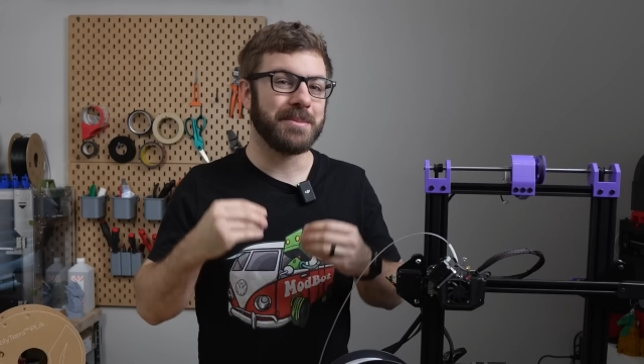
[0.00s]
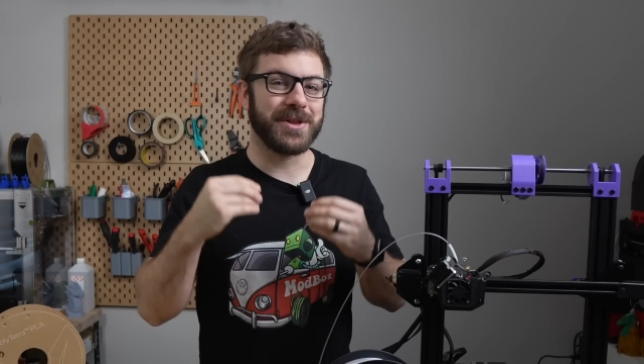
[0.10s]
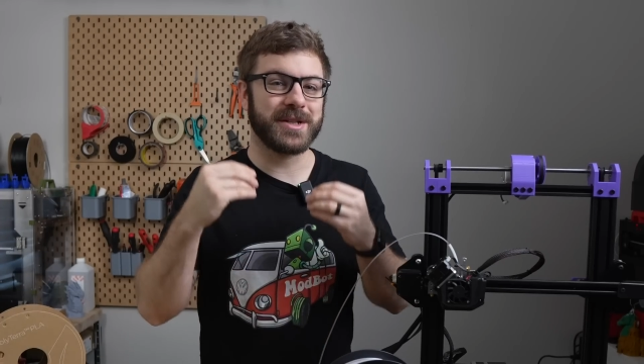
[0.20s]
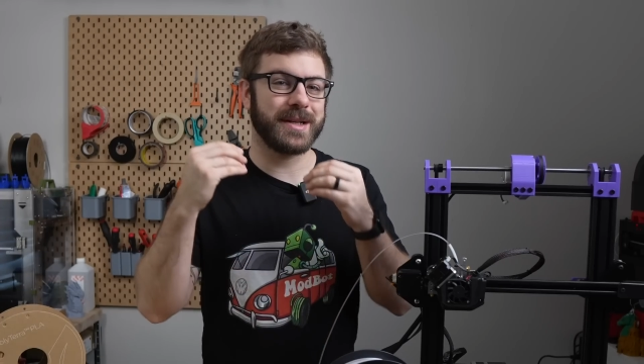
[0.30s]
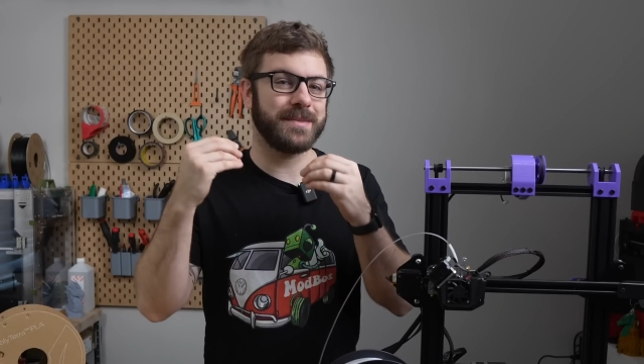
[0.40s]

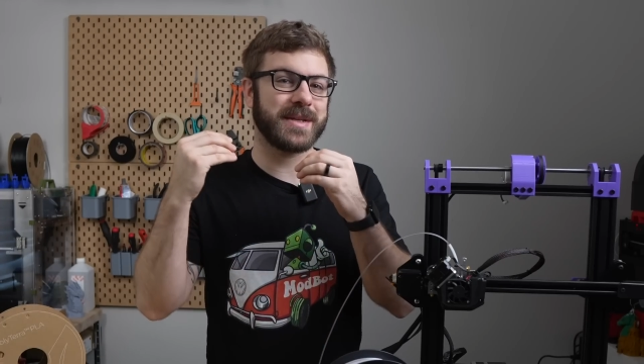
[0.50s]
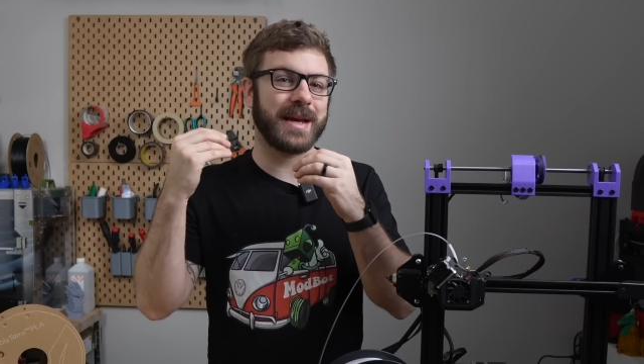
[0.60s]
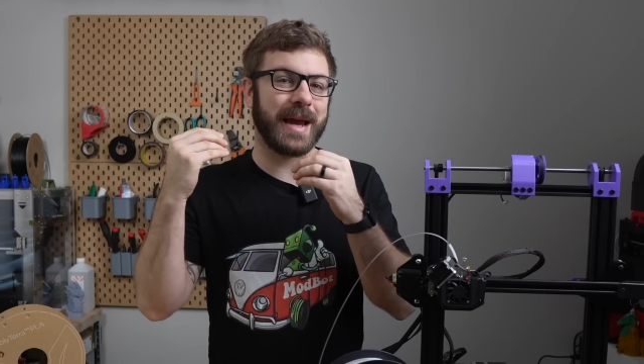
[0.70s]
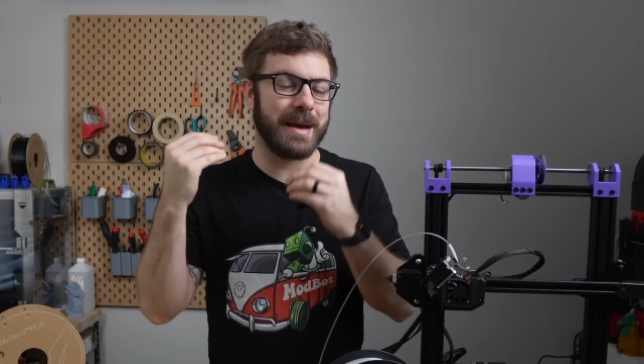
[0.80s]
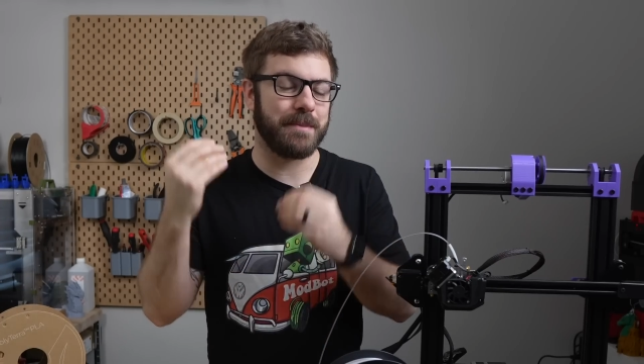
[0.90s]
but this seems
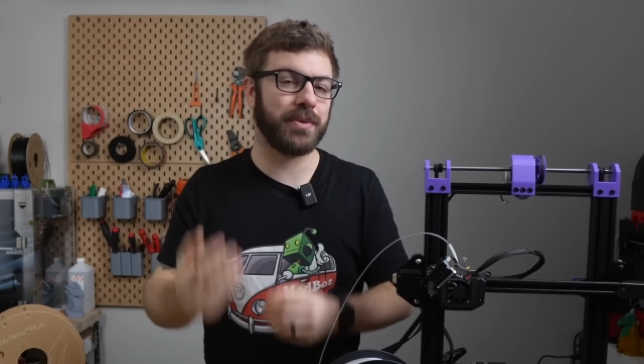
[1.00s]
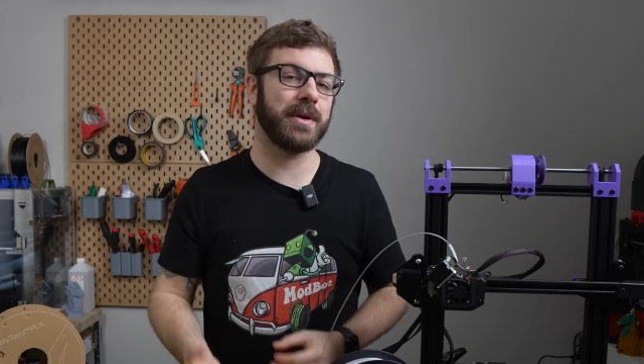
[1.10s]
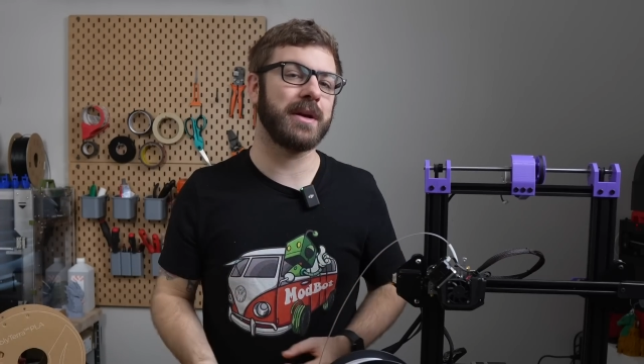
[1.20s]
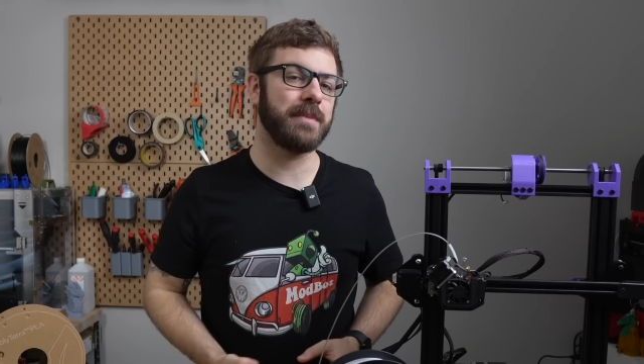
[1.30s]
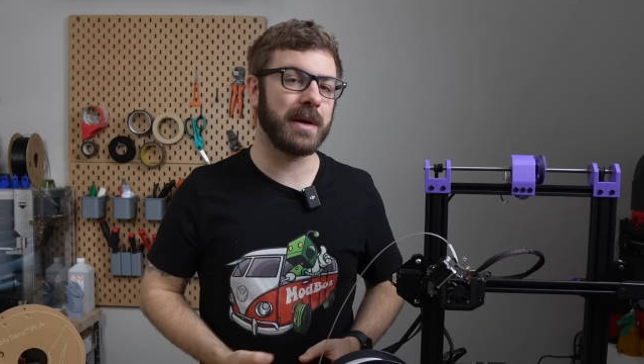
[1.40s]
like a
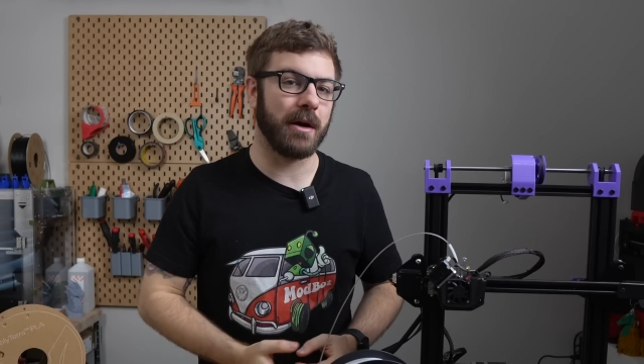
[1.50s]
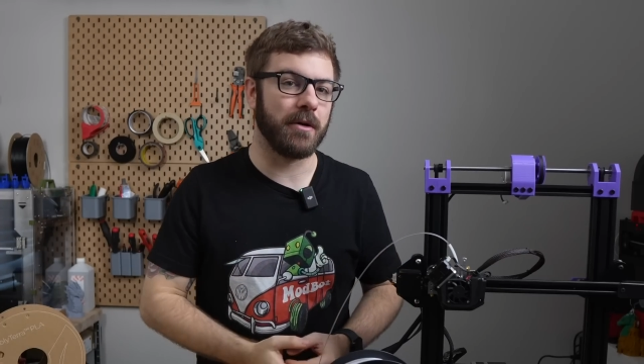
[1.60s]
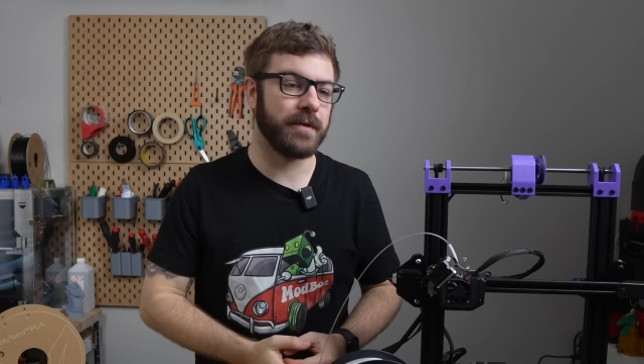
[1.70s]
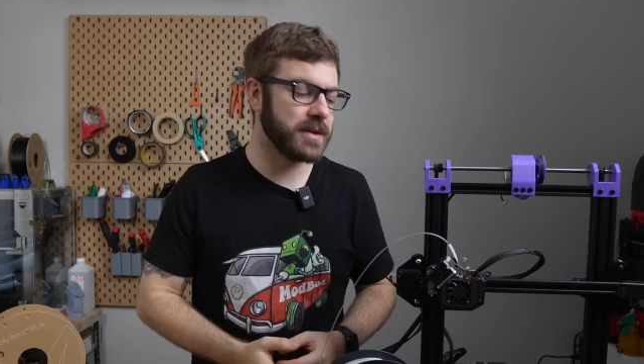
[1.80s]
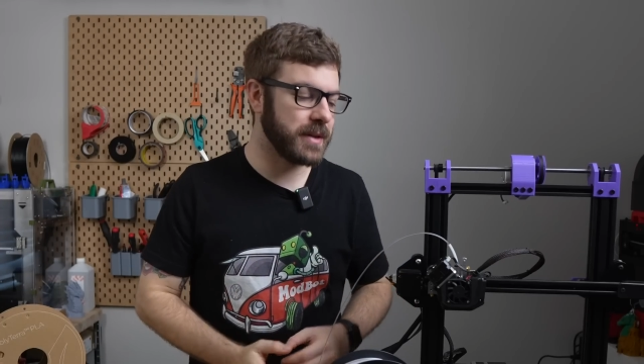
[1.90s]
pretty big
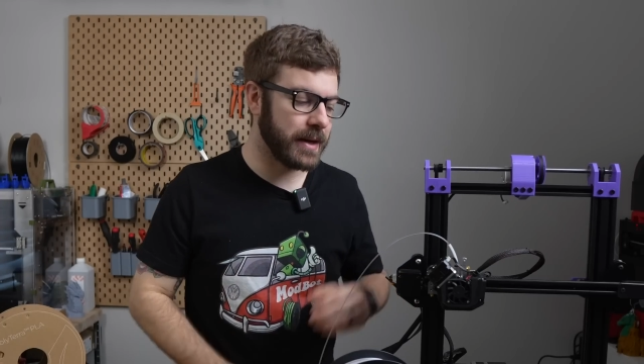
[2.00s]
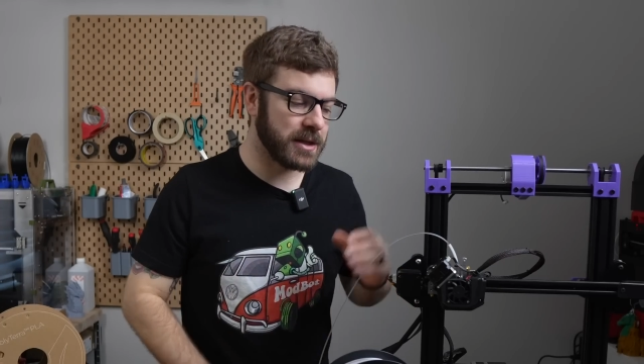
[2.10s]
oversight,